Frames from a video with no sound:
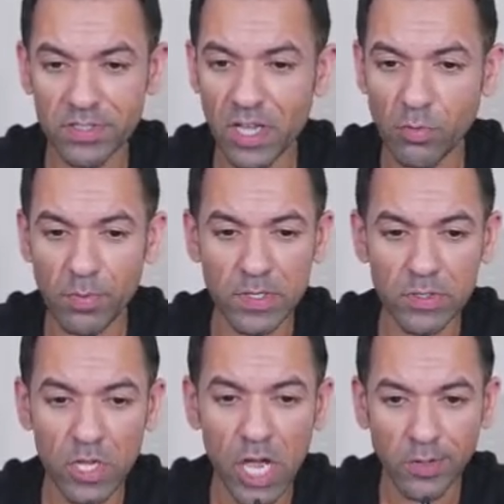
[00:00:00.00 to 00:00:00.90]
I
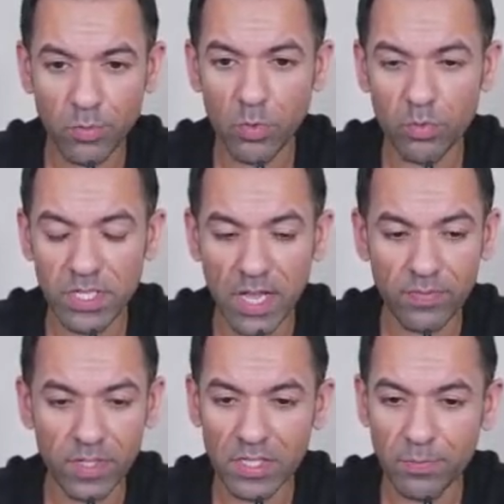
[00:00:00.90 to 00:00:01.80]
will
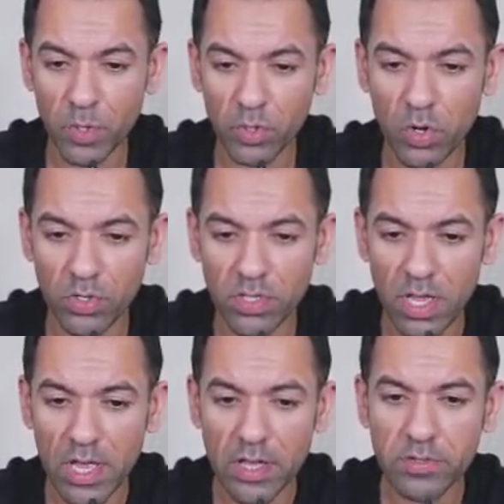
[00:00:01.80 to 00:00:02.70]
definitely book on
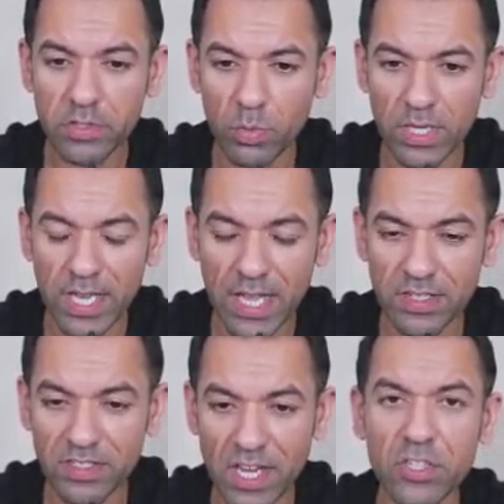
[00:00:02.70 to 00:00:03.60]
to the weekend
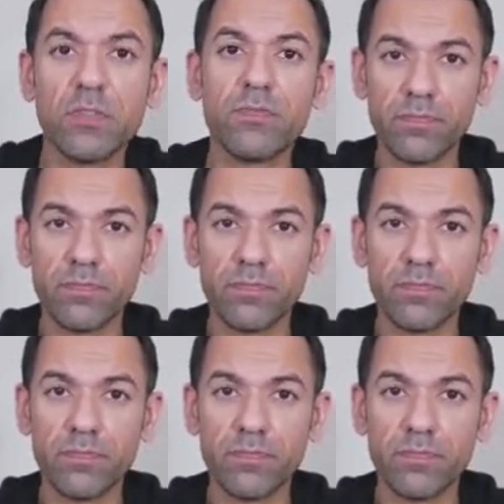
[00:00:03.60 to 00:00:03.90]
session.